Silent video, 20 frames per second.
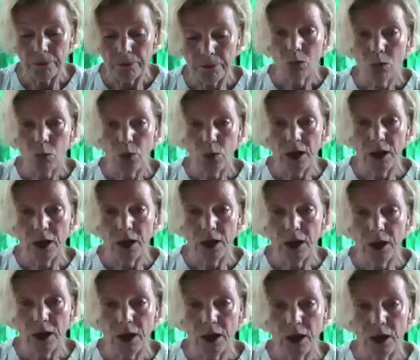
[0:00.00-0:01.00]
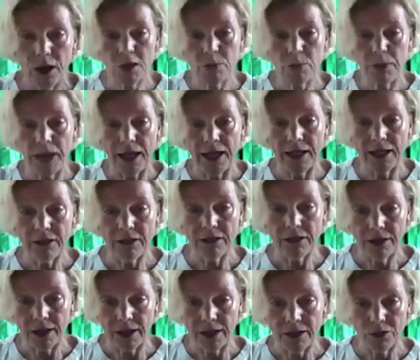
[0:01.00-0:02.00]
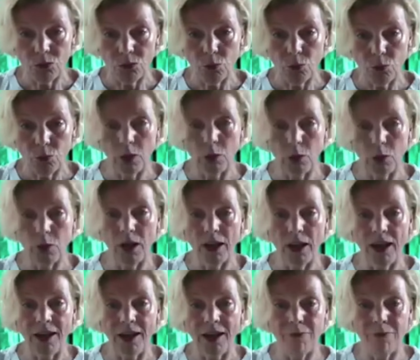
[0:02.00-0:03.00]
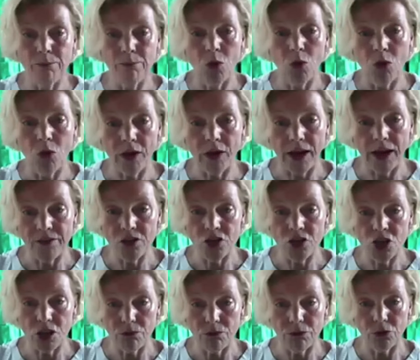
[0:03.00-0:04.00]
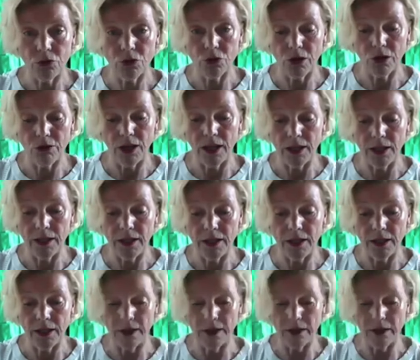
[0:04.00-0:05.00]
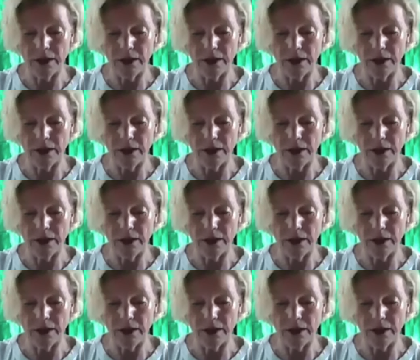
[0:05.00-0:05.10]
we can expand again. We will have more energy for our daily life.